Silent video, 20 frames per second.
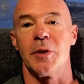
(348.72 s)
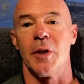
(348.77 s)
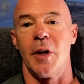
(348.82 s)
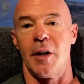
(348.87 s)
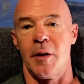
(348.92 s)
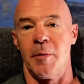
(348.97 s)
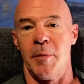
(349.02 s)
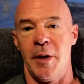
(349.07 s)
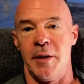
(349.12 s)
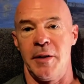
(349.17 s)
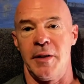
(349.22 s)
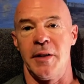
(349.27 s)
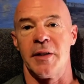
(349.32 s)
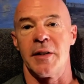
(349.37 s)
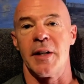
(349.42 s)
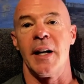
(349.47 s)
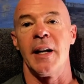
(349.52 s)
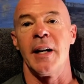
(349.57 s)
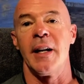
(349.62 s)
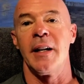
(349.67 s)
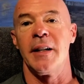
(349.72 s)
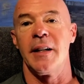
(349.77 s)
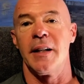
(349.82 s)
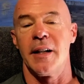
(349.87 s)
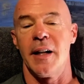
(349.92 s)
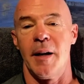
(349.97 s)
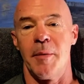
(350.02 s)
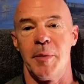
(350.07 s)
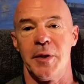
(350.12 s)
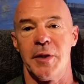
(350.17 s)
We'll talk about design
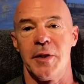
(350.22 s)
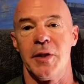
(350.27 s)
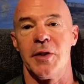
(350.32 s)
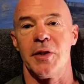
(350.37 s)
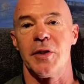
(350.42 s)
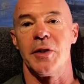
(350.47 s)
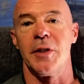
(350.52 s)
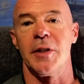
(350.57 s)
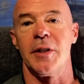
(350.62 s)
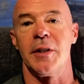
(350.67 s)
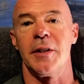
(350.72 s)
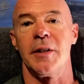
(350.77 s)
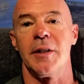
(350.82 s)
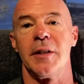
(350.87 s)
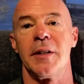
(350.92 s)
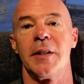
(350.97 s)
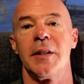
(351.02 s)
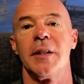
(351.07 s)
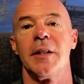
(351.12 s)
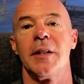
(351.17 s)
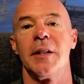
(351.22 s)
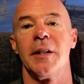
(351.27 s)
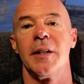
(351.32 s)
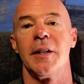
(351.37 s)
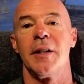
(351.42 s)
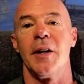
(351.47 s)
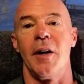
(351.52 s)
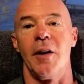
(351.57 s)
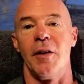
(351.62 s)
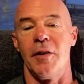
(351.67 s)
and composition,
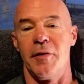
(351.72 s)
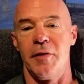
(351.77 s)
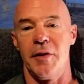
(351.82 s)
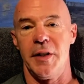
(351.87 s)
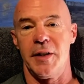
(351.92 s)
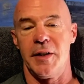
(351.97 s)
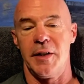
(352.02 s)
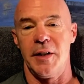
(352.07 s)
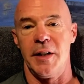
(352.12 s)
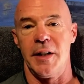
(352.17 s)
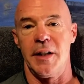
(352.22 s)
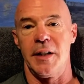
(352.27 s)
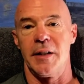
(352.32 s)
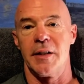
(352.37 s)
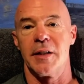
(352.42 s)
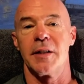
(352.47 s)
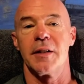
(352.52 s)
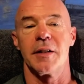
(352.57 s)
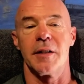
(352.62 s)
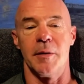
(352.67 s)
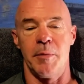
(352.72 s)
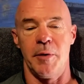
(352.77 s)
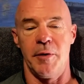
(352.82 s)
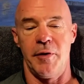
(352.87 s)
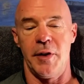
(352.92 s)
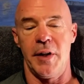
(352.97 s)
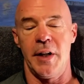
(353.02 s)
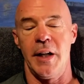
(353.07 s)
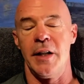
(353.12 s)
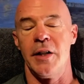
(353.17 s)
all of these things,
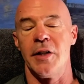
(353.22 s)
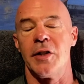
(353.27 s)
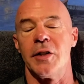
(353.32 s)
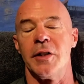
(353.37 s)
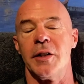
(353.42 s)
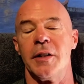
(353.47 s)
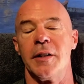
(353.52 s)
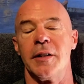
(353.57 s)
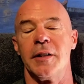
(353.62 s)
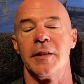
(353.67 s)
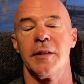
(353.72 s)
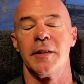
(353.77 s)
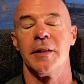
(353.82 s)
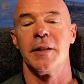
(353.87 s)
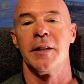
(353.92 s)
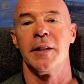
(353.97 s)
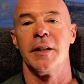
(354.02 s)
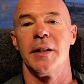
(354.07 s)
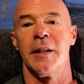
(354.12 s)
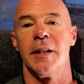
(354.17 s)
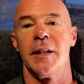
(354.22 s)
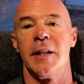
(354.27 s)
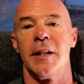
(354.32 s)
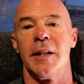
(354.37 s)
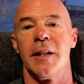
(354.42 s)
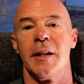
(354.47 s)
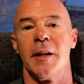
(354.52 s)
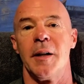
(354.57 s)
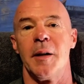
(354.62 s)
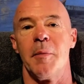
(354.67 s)
simplification.
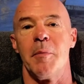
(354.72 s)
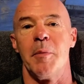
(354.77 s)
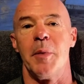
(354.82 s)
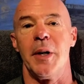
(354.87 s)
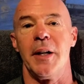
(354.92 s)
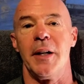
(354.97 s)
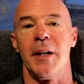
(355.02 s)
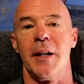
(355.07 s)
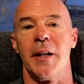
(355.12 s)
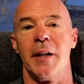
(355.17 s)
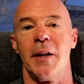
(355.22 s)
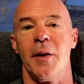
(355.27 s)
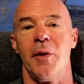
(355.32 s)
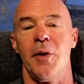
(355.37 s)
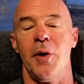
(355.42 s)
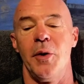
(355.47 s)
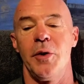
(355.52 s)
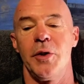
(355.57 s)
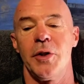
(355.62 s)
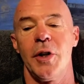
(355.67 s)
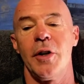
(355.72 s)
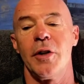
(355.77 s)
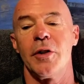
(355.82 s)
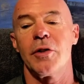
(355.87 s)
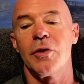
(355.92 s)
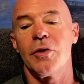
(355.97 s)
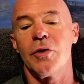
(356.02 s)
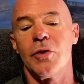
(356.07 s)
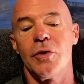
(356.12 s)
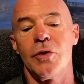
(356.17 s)
But those
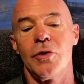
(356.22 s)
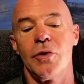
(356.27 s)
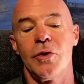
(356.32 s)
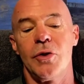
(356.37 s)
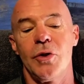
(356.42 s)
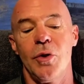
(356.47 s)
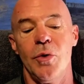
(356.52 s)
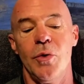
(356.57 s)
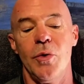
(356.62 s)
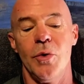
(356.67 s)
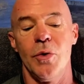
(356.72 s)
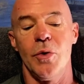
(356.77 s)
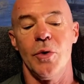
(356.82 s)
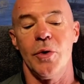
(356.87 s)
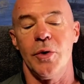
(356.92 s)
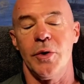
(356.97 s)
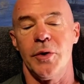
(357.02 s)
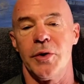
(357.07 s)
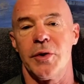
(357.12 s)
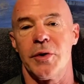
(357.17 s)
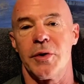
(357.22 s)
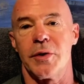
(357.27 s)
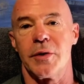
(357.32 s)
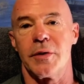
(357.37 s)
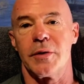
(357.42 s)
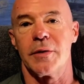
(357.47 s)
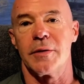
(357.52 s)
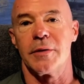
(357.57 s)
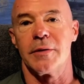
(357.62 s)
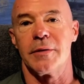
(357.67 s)
are
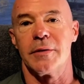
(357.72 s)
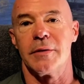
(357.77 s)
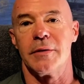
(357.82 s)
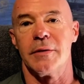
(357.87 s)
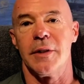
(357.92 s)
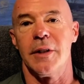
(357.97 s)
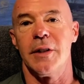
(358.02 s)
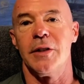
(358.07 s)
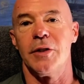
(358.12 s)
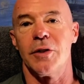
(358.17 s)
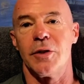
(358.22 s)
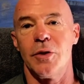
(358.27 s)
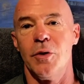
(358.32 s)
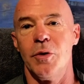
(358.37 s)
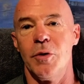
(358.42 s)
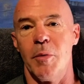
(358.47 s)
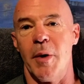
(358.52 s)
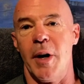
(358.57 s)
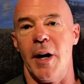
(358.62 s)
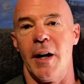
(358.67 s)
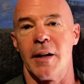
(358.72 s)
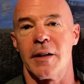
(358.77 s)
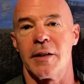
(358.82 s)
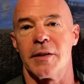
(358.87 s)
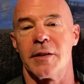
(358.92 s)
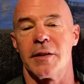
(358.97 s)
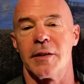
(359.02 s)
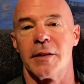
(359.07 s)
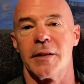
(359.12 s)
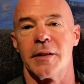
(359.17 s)
tools in your
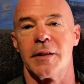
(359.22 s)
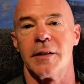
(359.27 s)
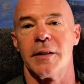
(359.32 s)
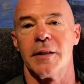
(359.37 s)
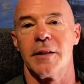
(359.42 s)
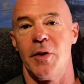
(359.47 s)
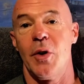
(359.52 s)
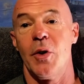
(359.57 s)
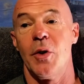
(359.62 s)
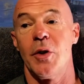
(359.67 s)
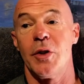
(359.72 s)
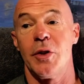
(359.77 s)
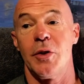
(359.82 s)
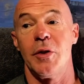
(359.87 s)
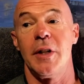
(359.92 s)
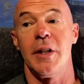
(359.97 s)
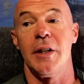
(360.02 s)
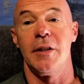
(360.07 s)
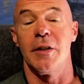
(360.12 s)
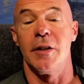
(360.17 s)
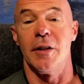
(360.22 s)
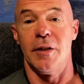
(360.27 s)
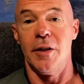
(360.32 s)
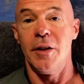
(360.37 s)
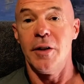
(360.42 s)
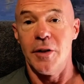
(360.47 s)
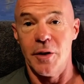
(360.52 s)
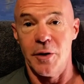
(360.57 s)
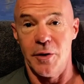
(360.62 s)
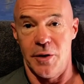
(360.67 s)
toolbox. Of course, you need to
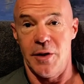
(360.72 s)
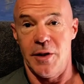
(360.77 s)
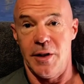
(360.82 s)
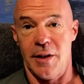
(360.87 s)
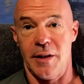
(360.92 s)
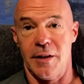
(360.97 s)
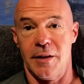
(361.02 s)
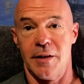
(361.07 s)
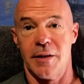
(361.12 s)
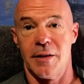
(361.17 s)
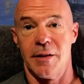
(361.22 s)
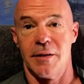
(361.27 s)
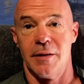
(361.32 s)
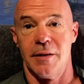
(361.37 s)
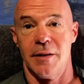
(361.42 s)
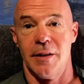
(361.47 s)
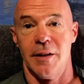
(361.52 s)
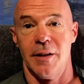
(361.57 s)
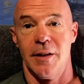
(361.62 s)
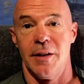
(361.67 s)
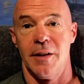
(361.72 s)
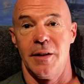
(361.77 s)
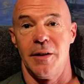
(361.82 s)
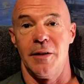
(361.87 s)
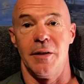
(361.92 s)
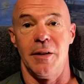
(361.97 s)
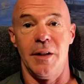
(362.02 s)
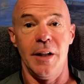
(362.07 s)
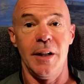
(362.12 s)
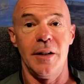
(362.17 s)
learn those things.
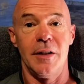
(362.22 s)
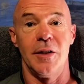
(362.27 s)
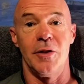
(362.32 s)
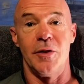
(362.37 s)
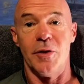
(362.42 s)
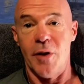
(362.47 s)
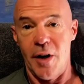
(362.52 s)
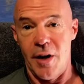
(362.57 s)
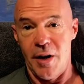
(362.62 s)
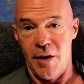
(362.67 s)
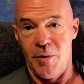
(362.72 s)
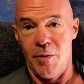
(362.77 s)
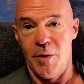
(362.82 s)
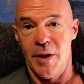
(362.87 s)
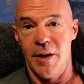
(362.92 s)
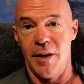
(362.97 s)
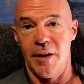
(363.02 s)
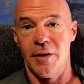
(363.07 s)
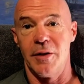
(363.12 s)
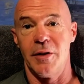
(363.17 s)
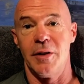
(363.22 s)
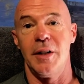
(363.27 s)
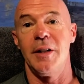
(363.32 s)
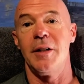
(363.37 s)
You need to draw well.